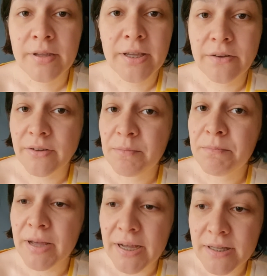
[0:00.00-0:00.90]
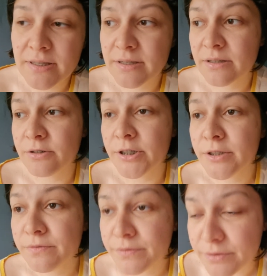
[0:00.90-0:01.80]
give him meds, good
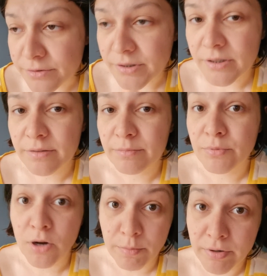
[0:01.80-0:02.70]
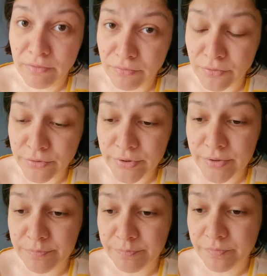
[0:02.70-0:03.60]
food, proper food,
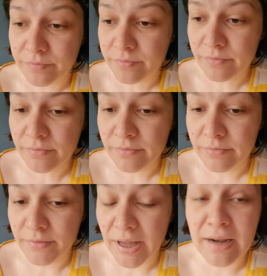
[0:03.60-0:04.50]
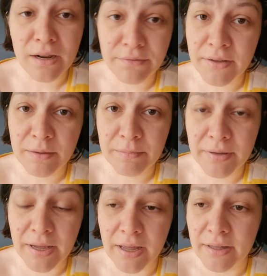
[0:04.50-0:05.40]
and love him,
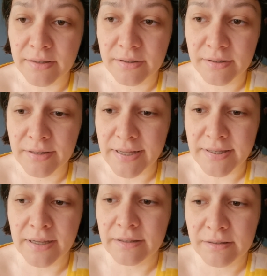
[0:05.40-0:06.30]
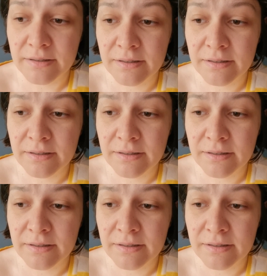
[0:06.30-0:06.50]
and that's it.